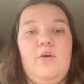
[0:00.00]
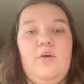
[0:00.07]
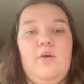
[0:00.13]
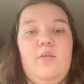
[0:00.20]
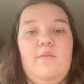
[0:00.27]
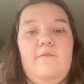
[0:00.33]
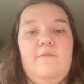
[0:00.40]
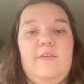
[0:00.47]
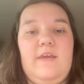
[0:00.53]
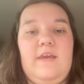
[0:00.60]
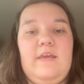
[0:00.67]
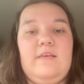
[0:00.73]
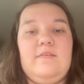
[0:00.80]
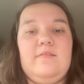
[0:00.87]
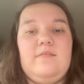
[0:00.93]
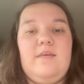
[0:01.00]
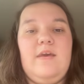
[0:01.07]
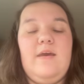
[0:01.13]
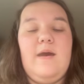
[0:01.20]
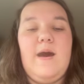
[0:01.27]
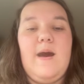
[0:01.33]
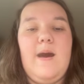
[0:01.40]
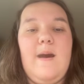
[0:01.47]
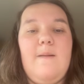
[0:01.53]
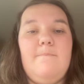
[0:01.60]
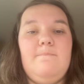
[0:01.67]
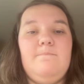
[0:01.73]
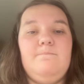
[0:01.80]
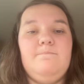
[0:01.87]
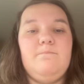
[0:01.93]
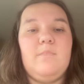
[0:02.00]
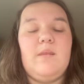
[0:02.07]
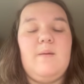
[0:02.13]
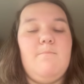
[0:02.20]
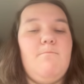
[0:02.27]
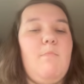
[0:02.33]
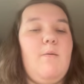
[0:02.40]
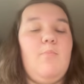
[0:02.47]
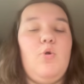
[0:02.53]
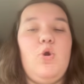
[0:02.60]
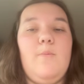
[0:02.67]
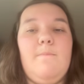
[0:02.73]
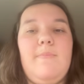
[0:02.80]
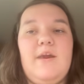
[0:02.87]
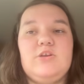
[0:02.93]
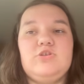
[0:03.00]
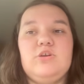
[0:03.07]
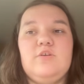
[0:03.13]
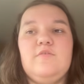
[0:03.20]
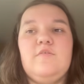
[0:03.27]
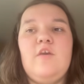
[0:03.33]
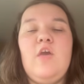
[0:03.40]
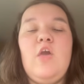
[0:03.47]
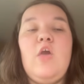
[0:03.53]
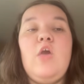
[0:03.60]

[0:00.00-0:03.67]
all of these mobile home pictures.